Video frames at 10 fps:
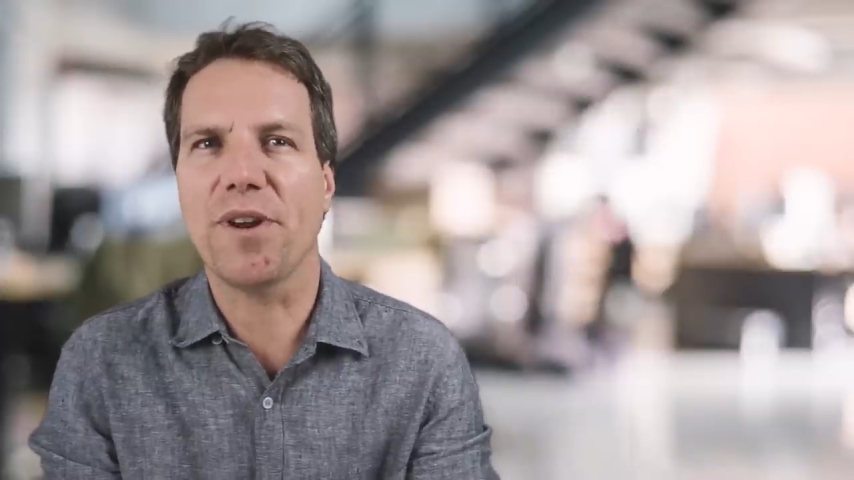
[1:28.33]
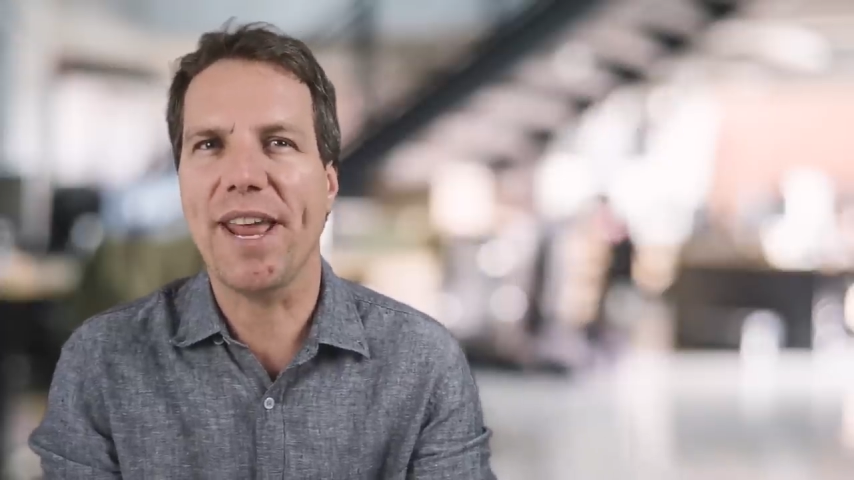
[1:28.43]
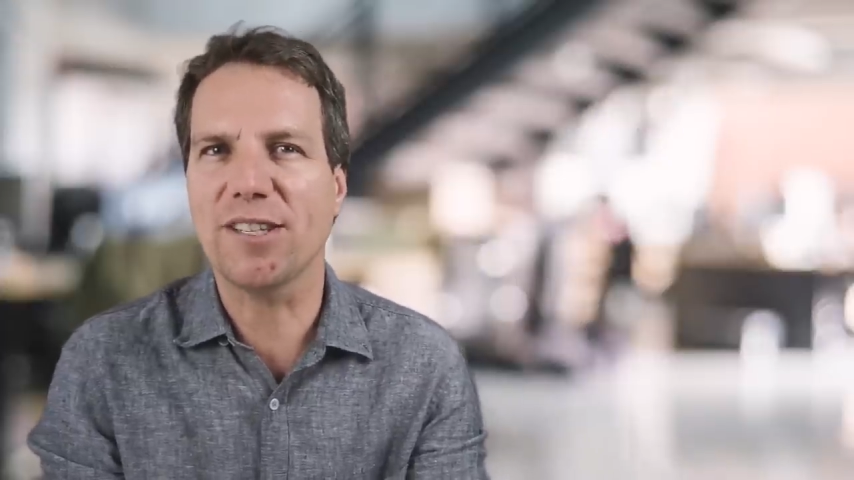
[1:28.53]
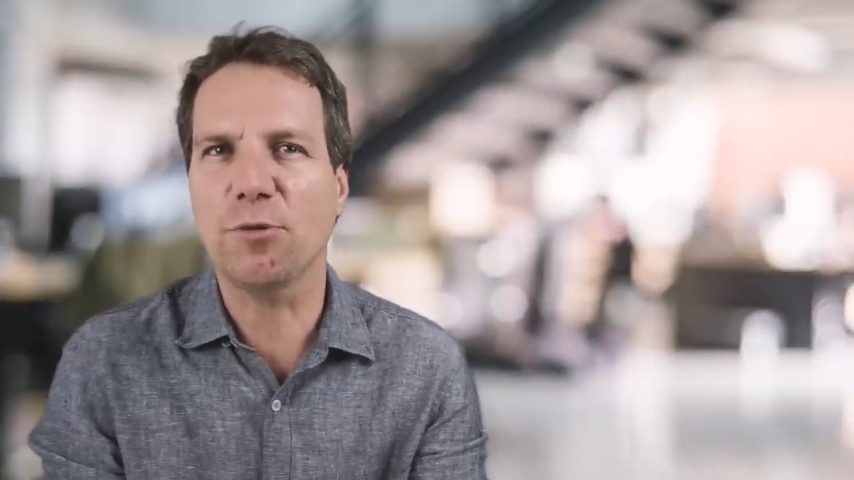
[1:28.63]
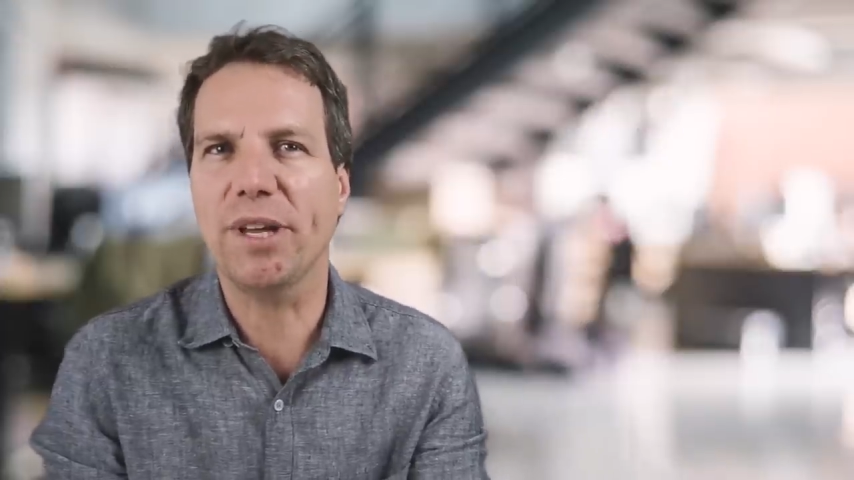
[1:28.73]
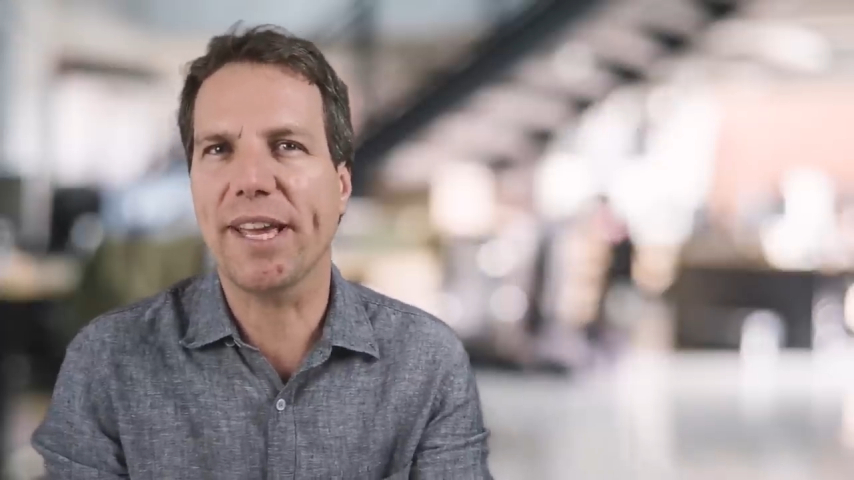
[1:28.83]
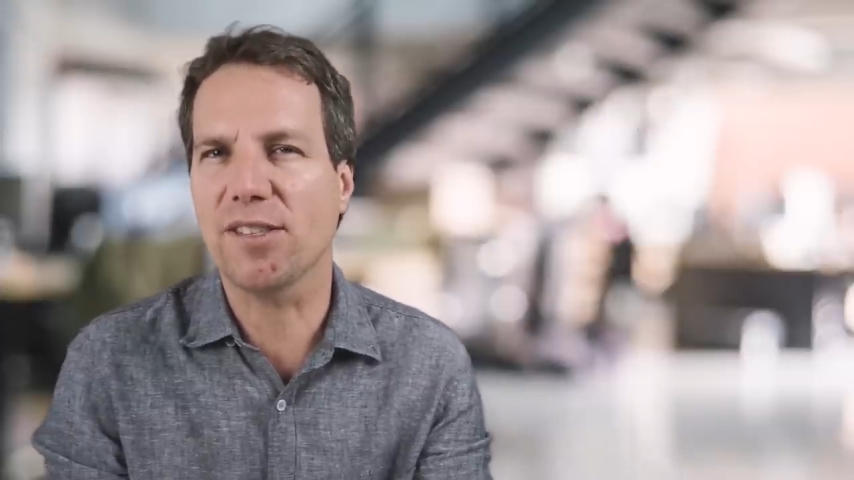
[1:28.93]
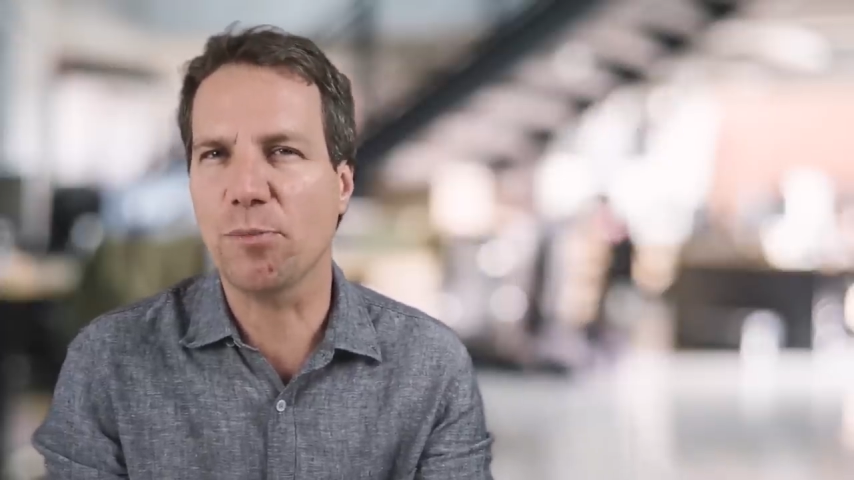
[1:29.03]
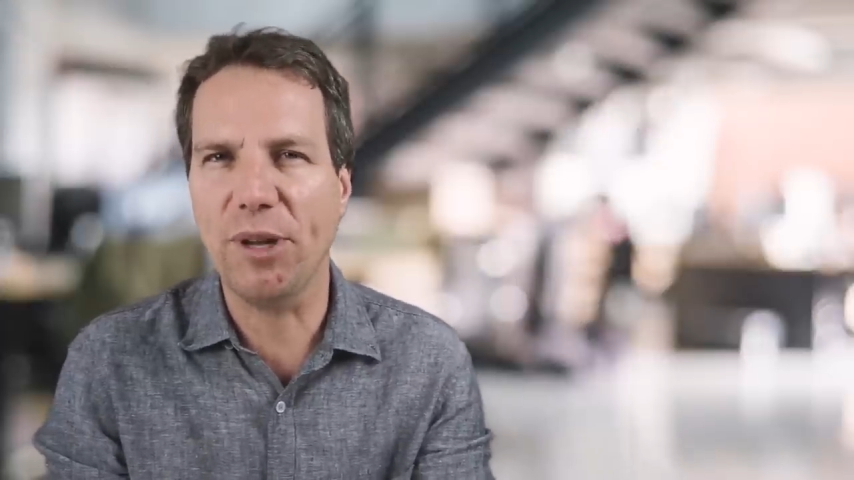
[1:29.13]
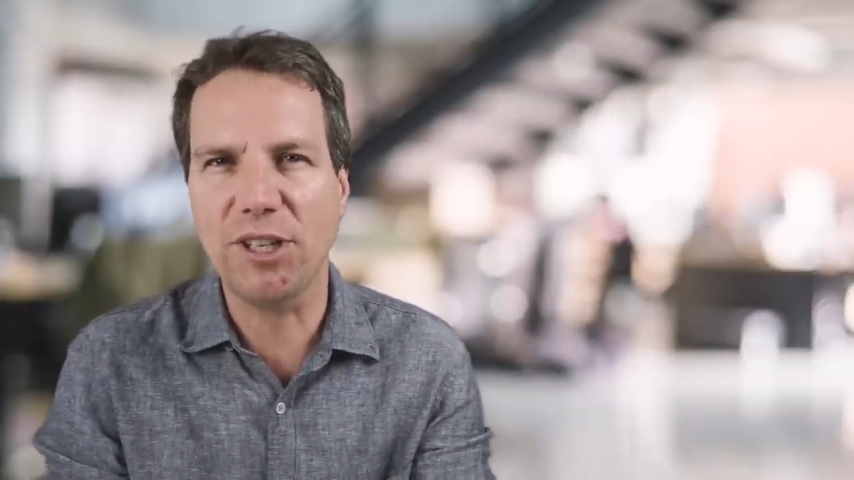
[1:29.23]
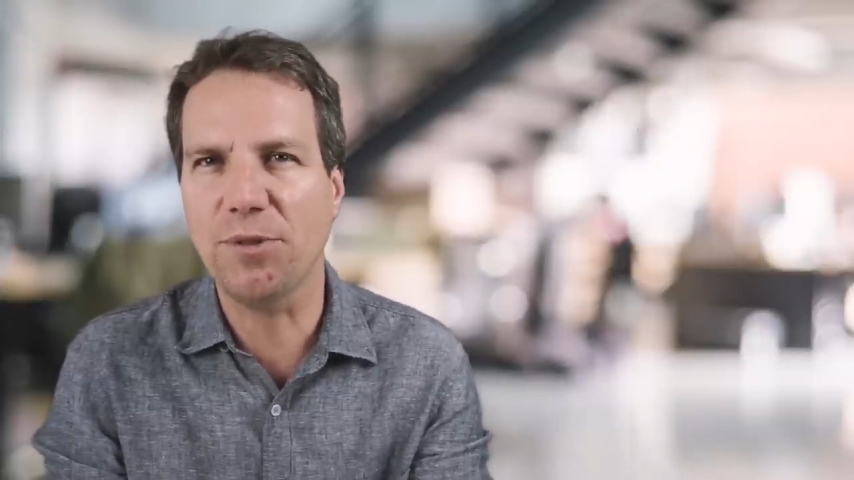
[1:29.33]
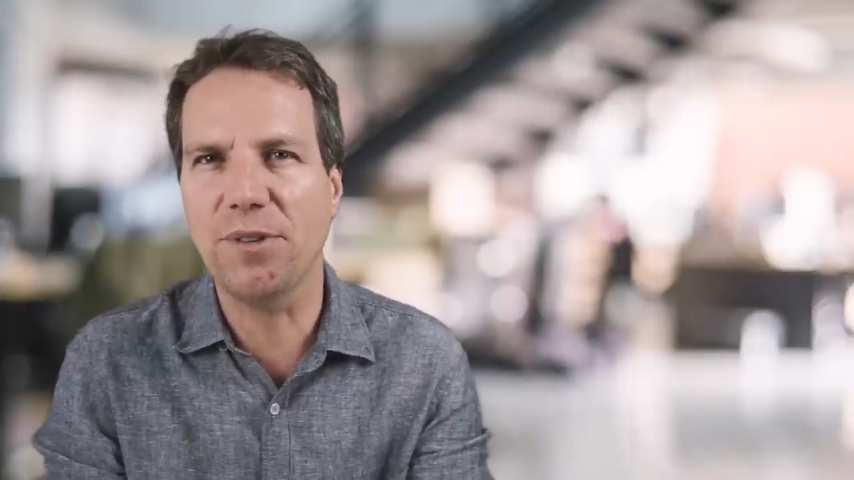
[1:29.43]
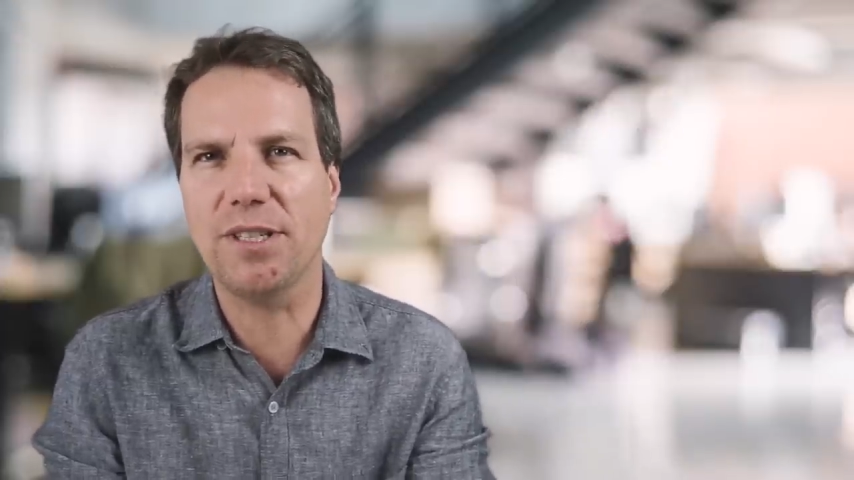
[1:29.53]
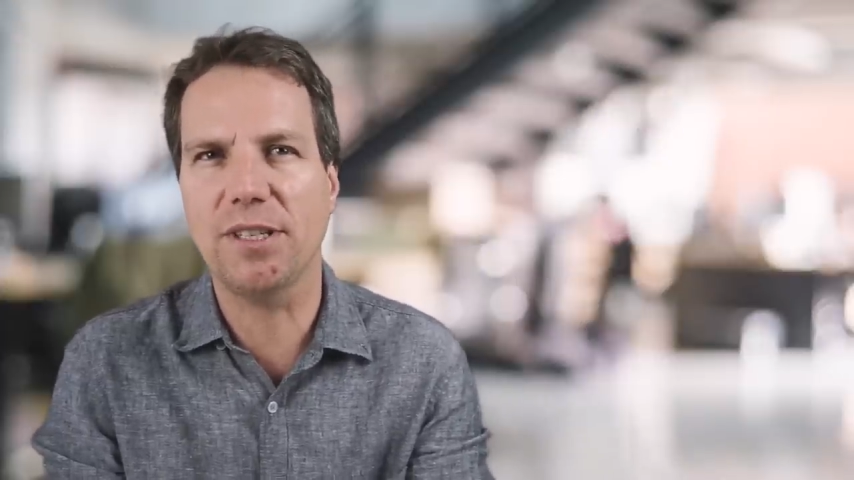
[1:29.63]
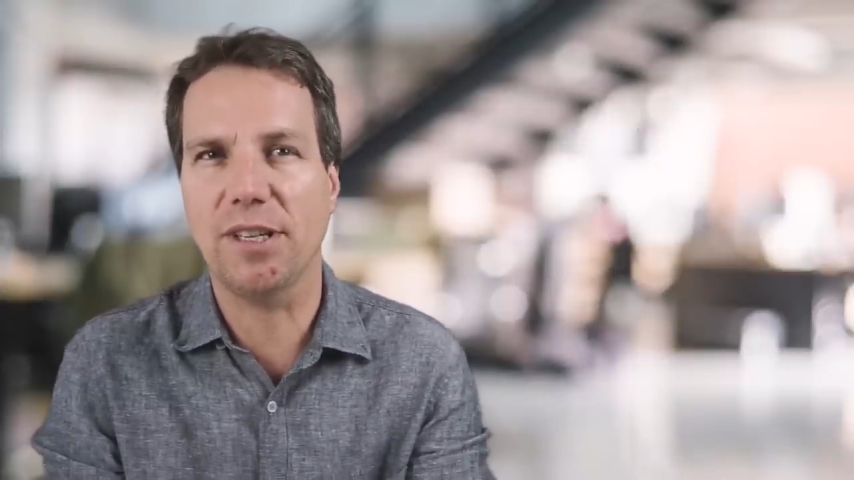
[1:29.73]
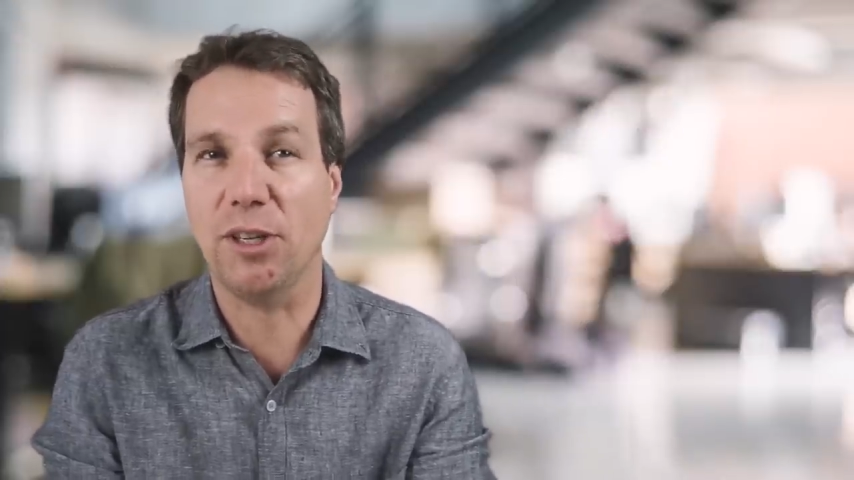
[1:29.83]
next weekend's beach visit